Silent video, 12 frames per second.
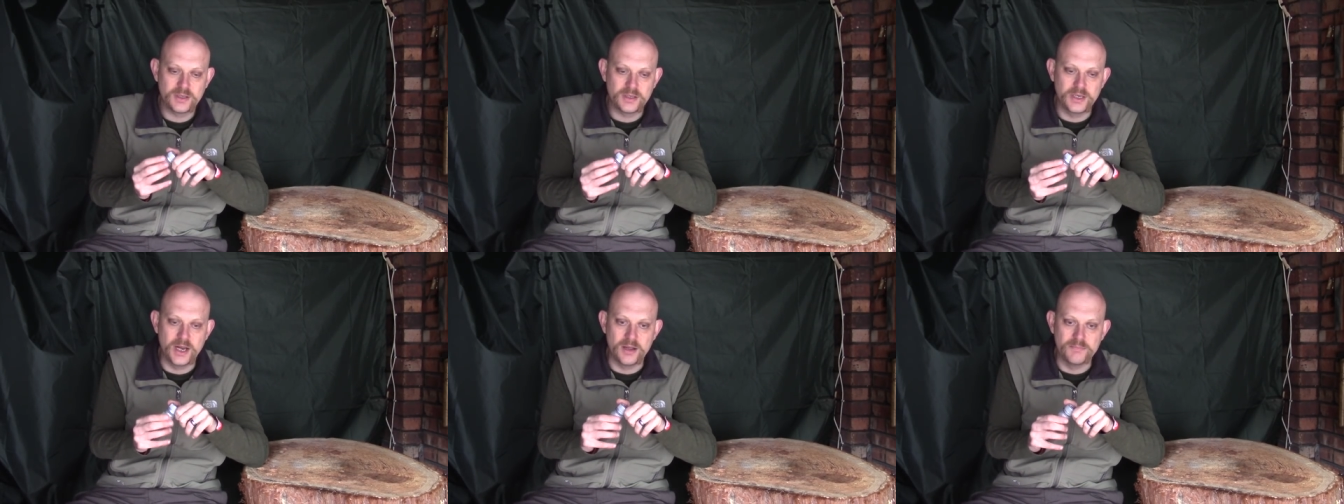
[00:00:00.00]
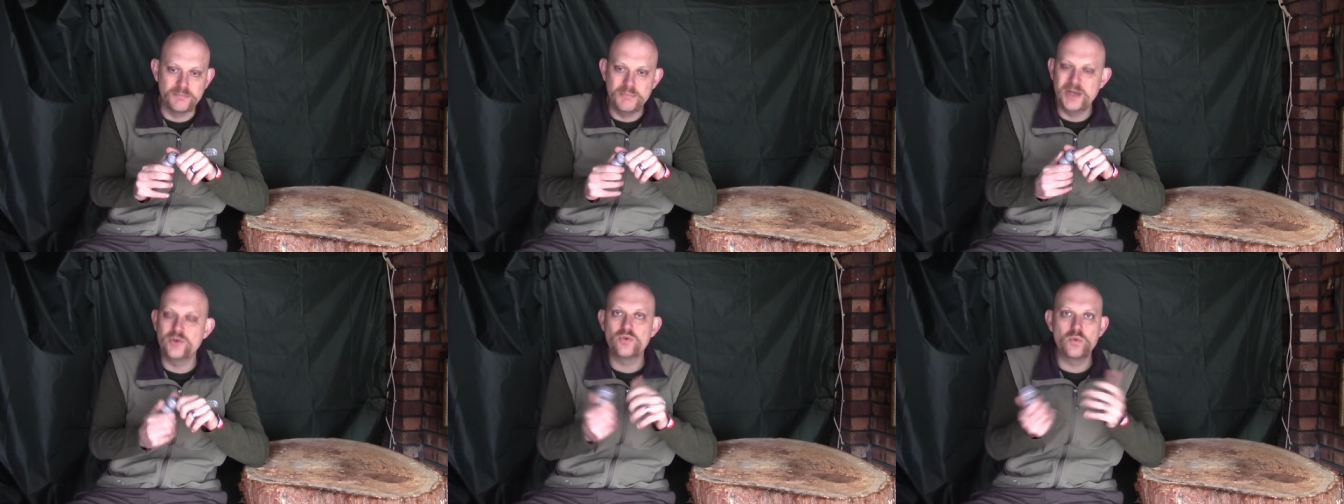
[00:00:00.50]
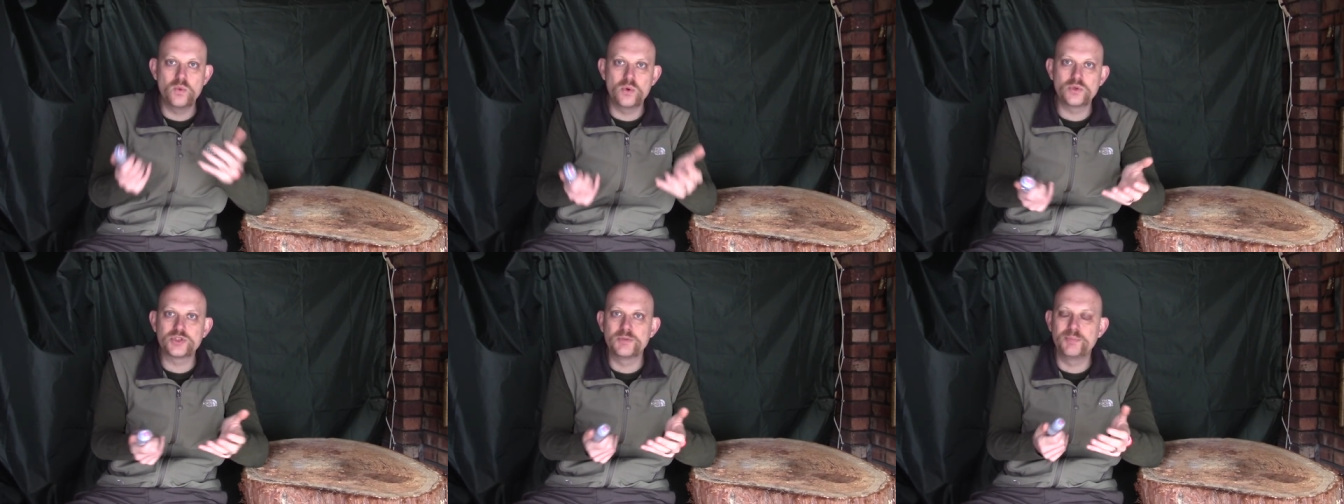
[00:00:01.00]
you know, mineral
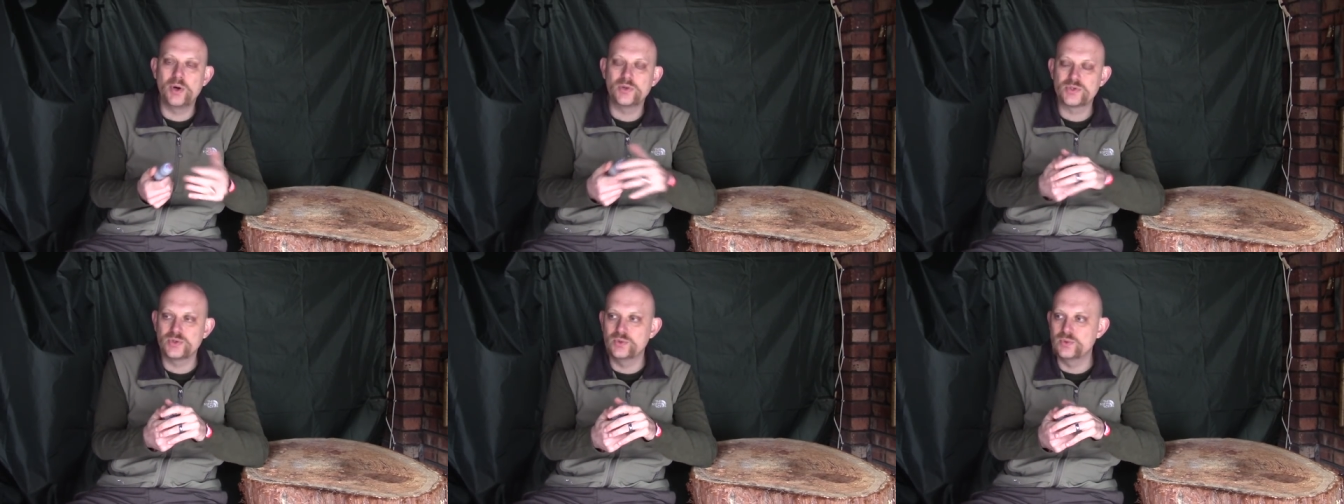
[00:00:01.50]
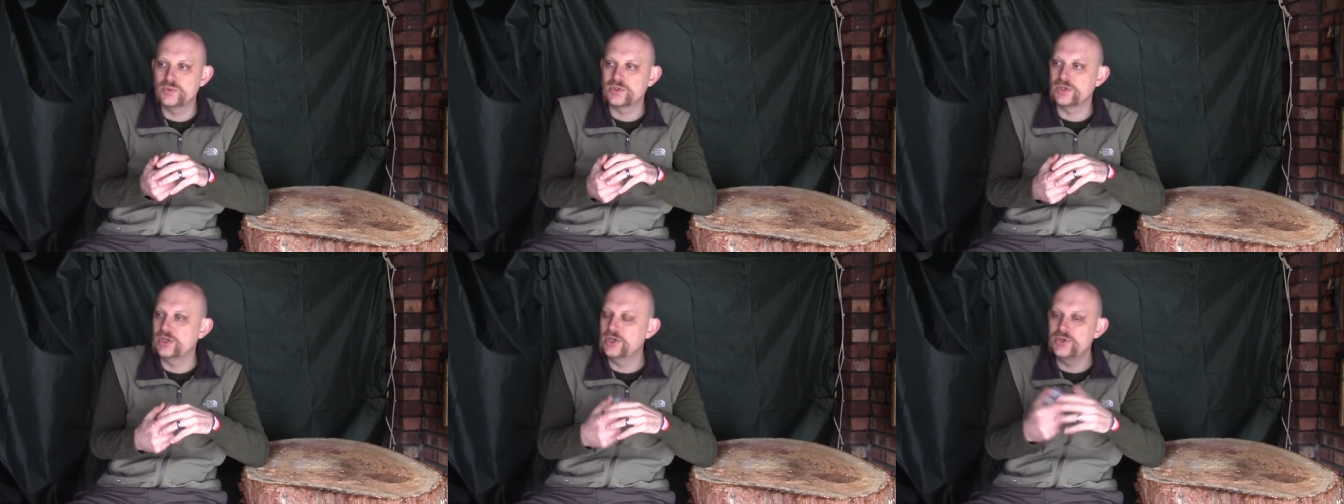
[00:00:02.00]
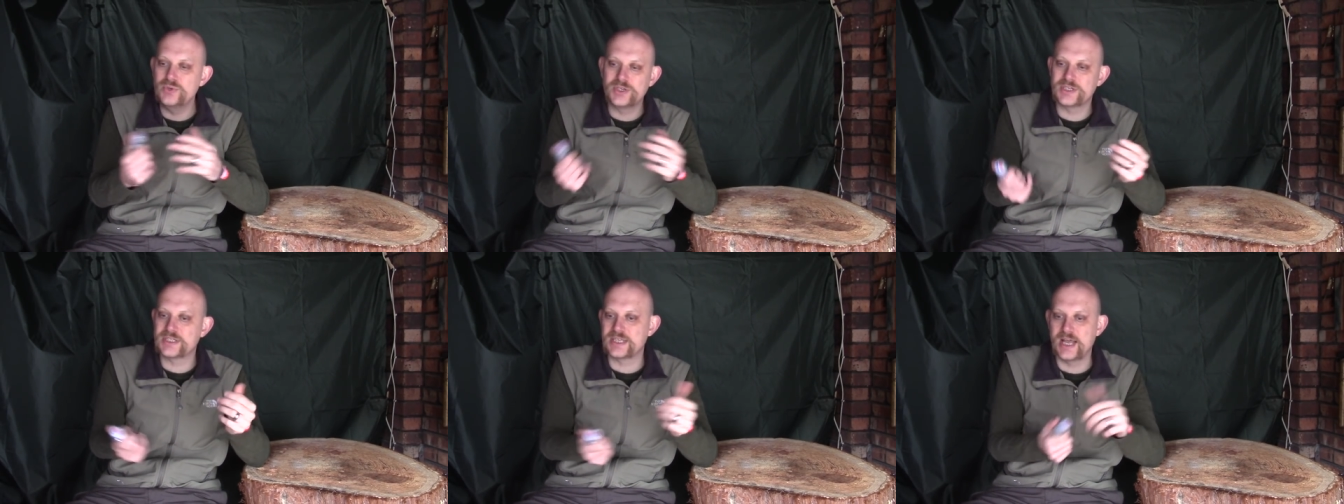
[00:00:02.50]
water bottles,
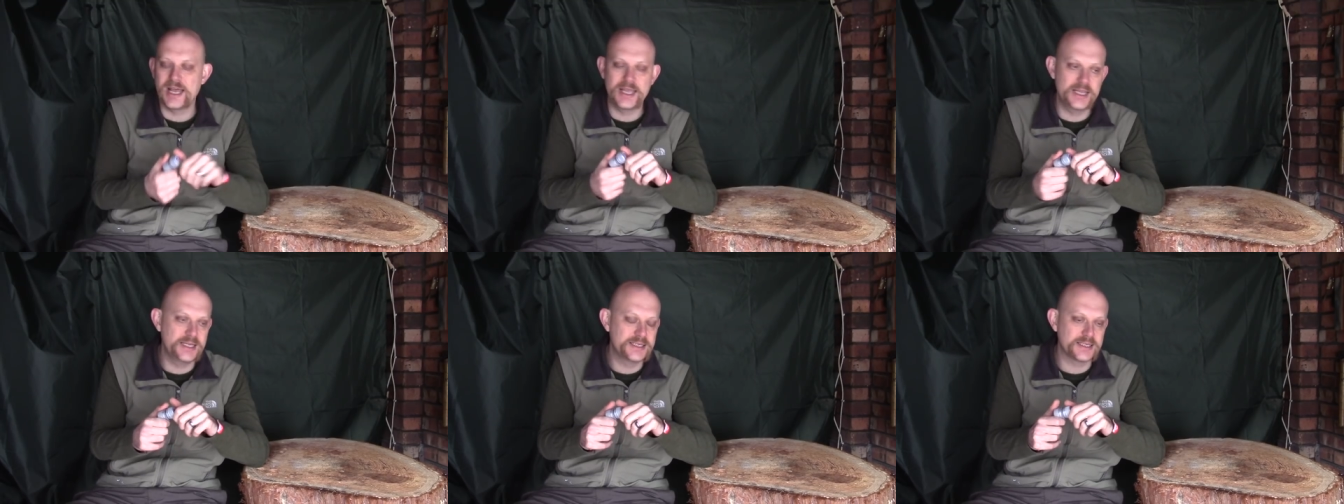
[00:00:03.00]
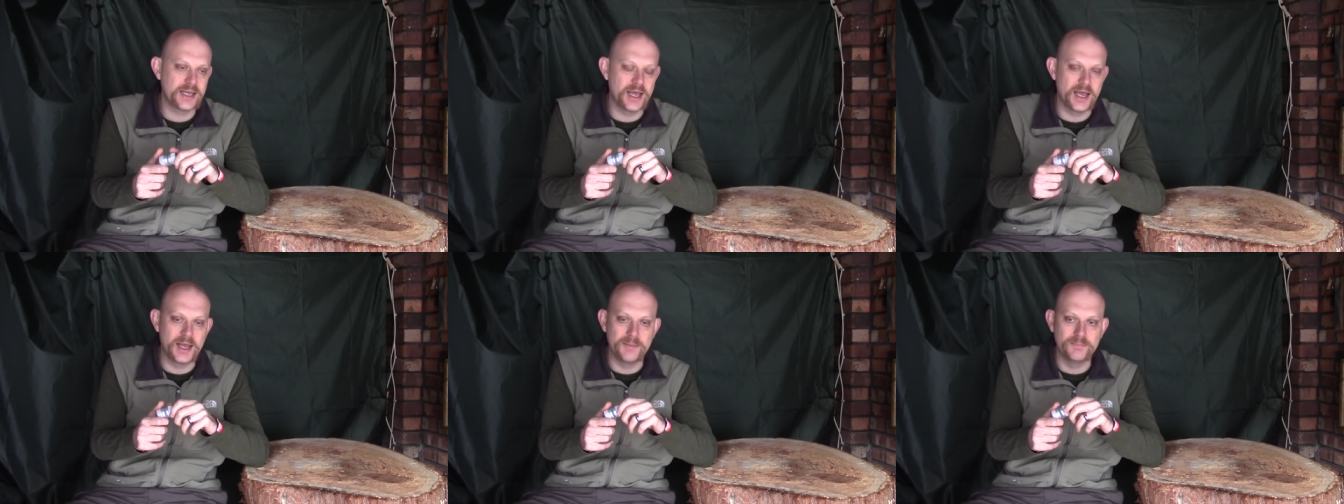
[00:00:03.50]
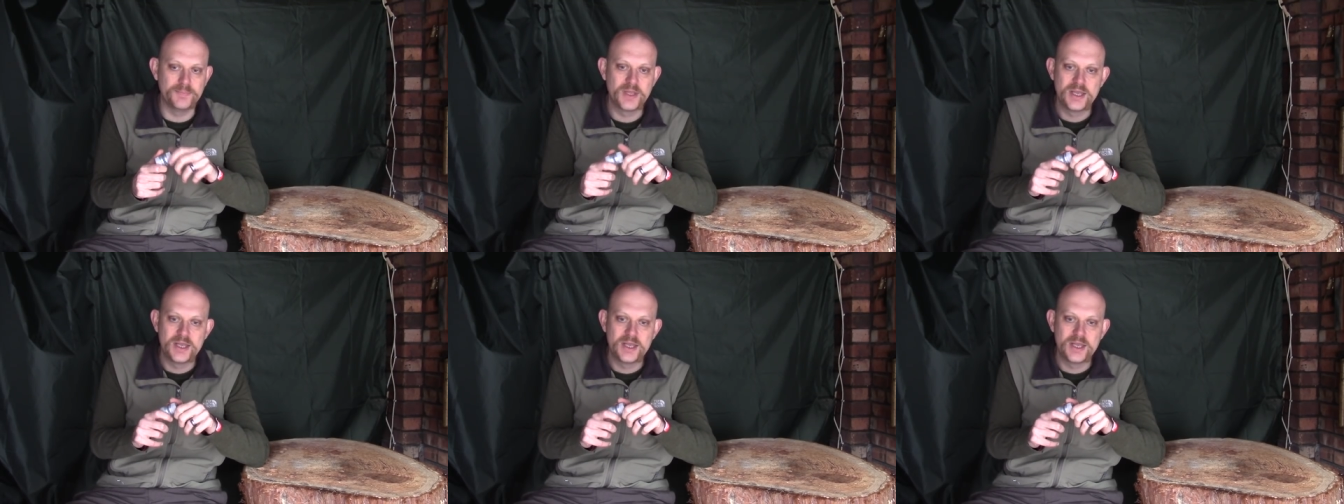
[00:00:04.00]
Lucozade, um,